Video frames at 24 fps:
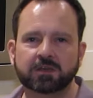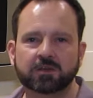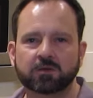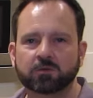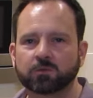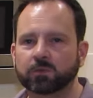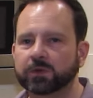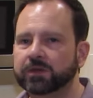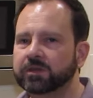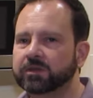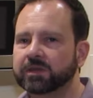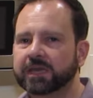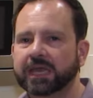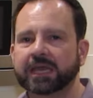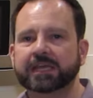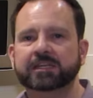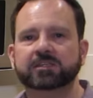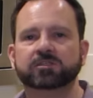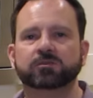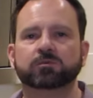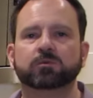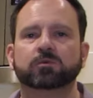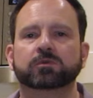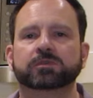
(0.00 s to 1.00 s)
when you're getting
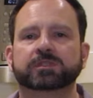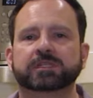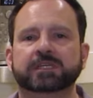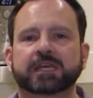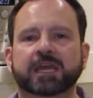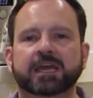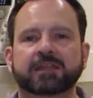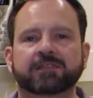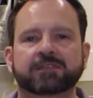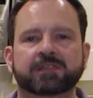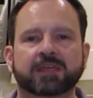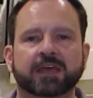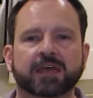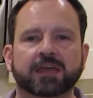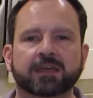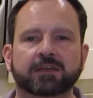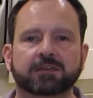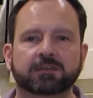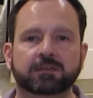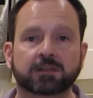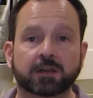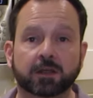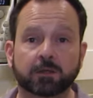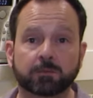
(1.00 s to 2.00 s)
towards the end there,
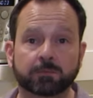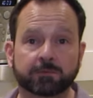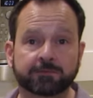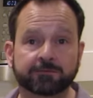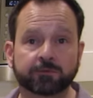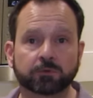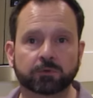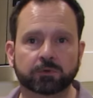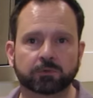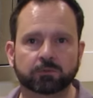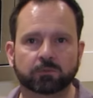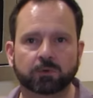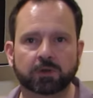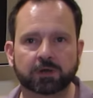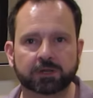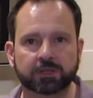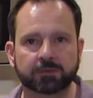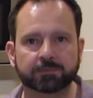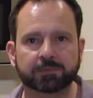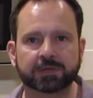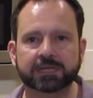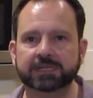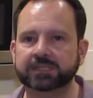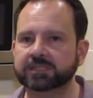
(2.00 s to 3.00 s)
you know, while you're
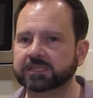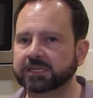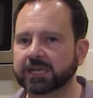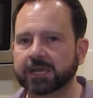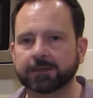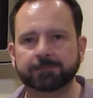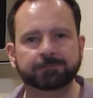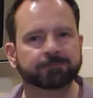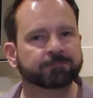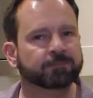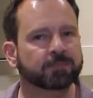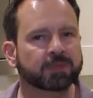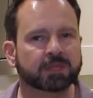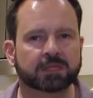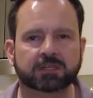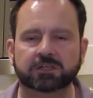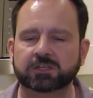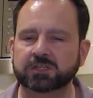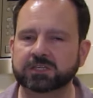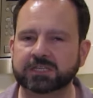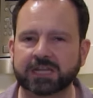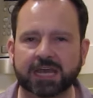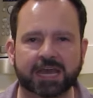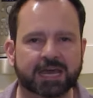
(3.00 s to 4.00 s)
blitzing it,
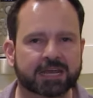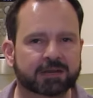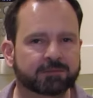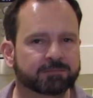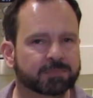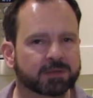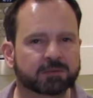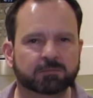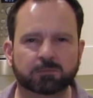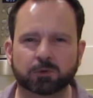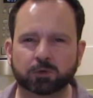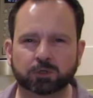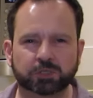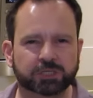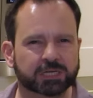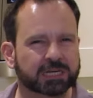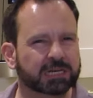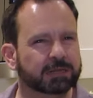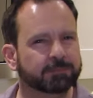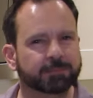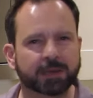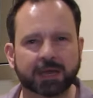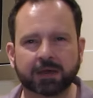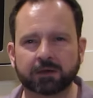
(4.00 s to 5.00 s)
just add a bit more
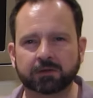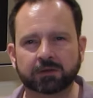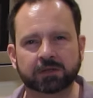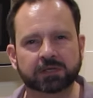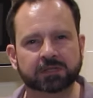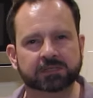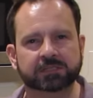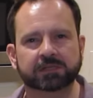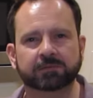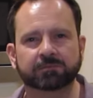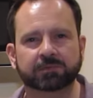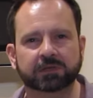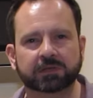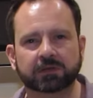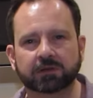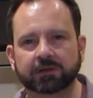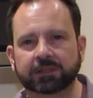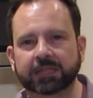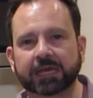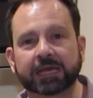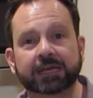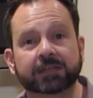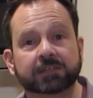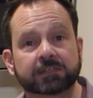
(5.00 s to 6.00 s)
chili powder, something like
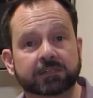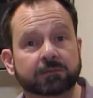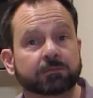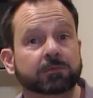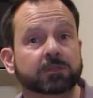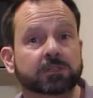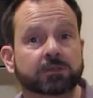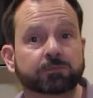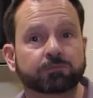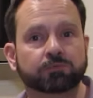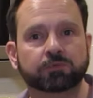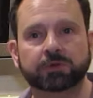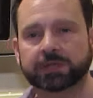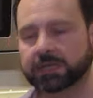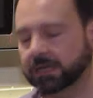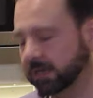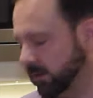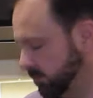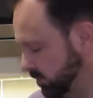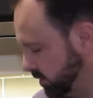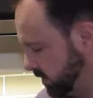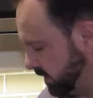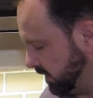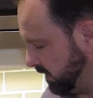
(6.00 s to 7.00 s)
that, something to bring it
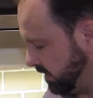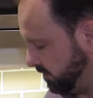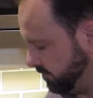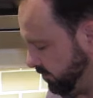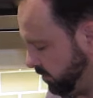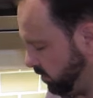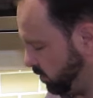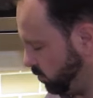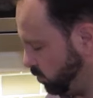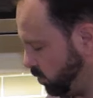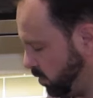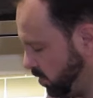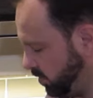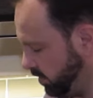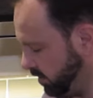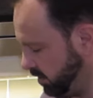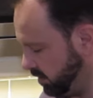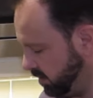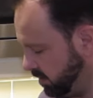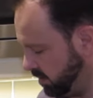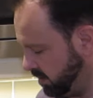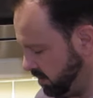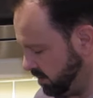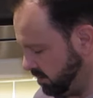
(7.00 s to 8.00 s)
up to the level you want.
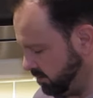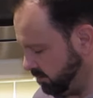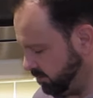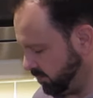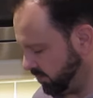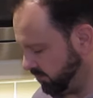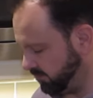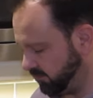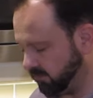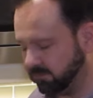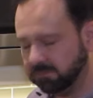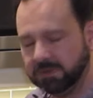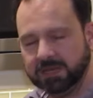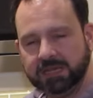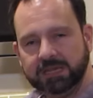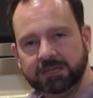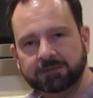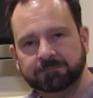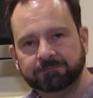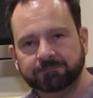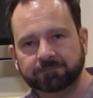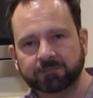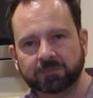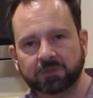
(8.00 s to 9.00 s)
But for me,
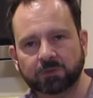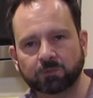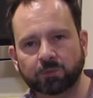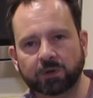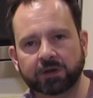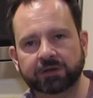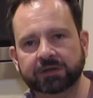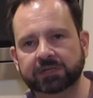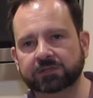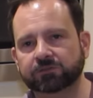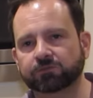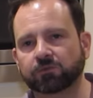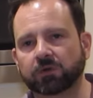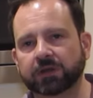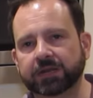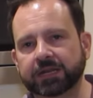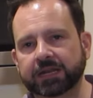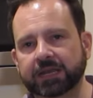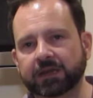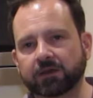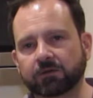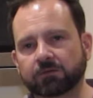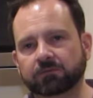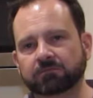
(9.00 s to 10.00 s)
where it is right
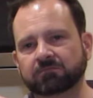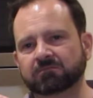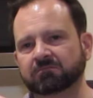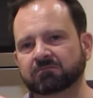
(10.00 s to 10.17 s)
now